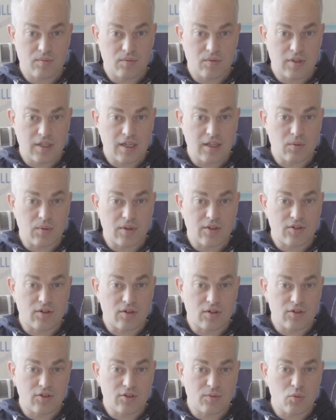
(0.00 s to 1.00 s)
The other ones are
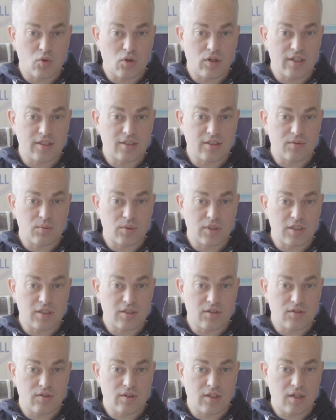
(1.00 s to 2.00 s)
a small list, which is
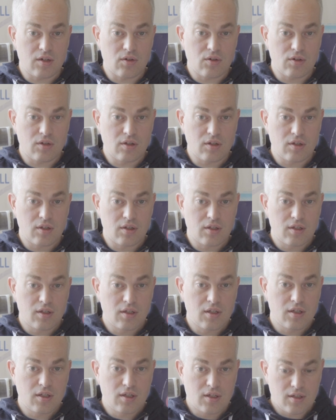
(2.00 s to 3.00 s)
3 long.
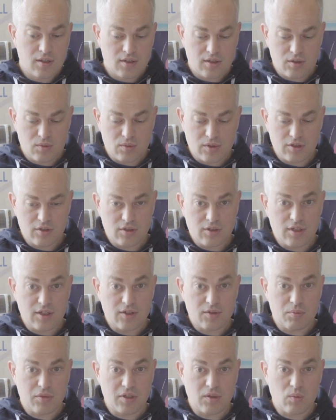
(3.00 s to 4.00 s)
This one should
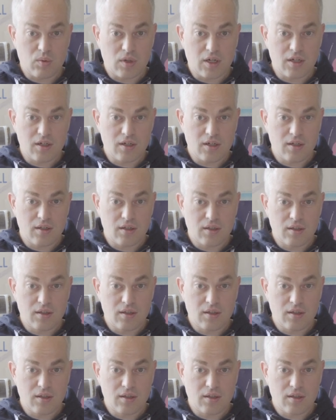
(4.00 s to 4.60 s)
just be 1